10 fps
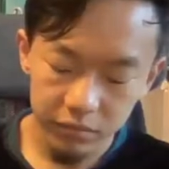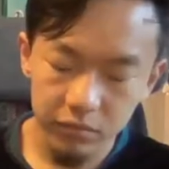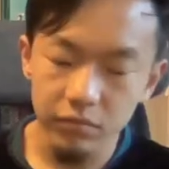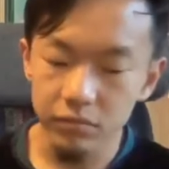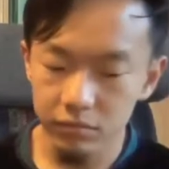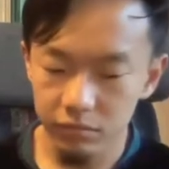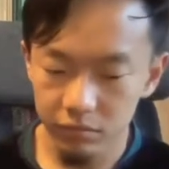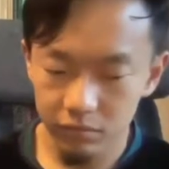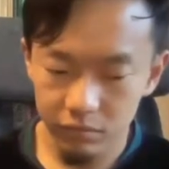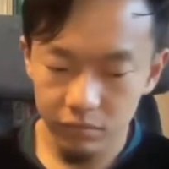
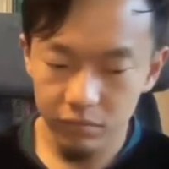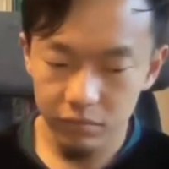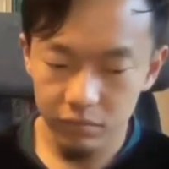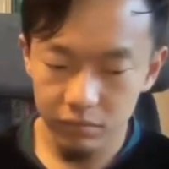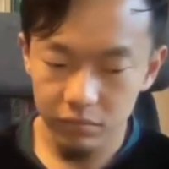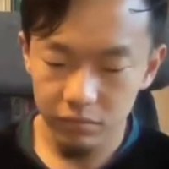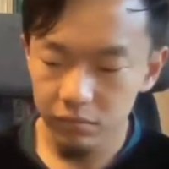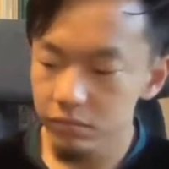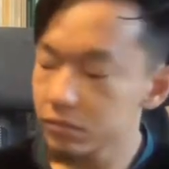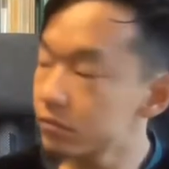
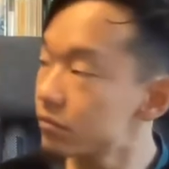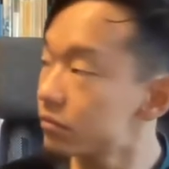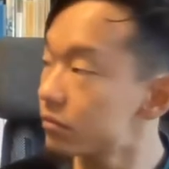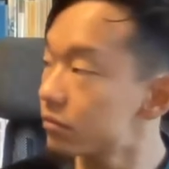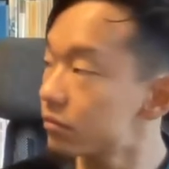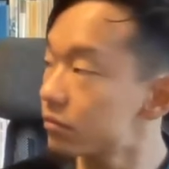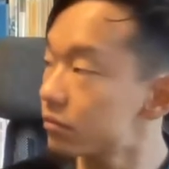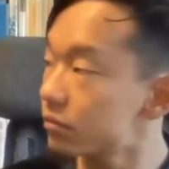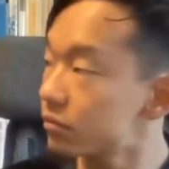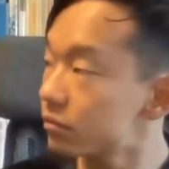
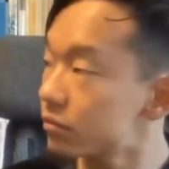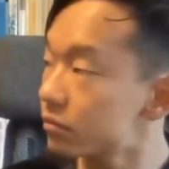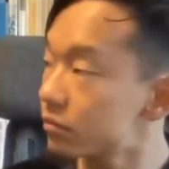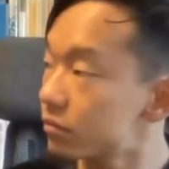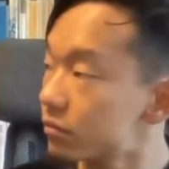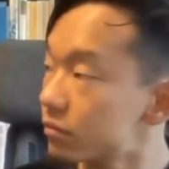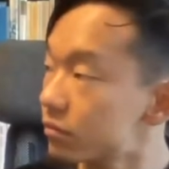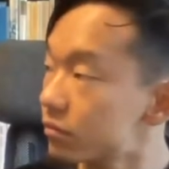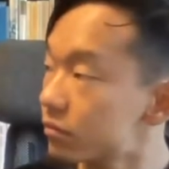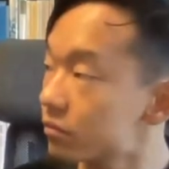
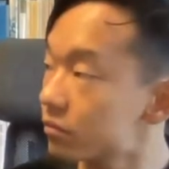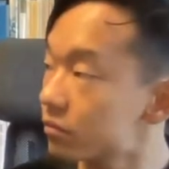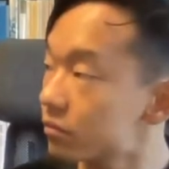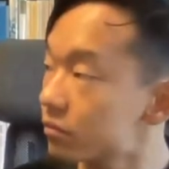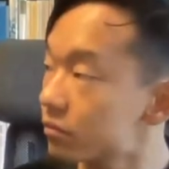No words are spoken by the person on screen.